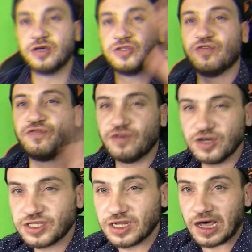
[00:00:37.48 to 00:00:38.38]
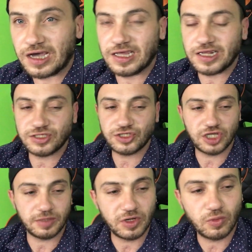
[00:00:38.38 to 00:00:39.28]
So first in line, ladies and
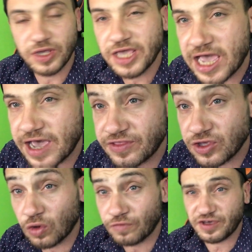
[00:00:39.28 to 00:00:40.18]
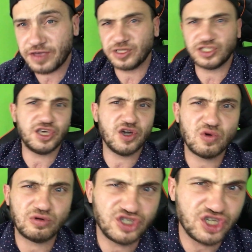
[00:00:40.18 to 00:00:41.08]
gentlemen, we have the old famous, the
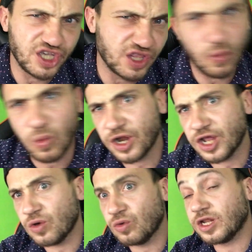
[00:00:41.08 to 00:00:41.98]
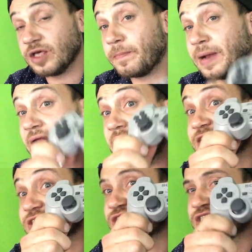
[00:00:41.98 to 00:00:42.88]
OG, the one and only
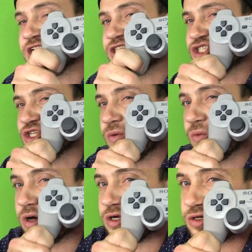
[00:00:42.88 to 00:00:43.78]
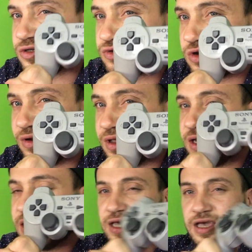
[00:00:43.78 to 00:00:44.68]
PlayStation 1 controller.
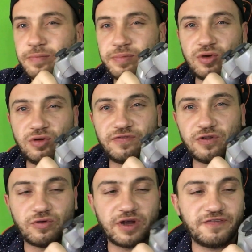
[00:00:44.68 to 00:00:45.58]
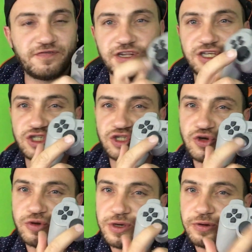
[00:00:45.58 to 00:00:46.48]
Beautiful gray finish,
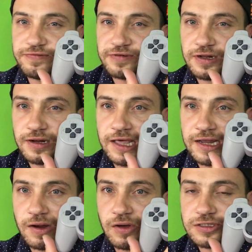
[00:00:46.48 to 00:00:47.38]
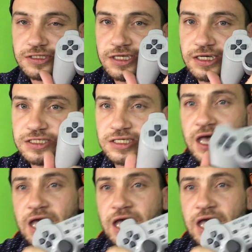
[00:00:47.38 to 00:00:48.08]
two beautiful little analog sticks.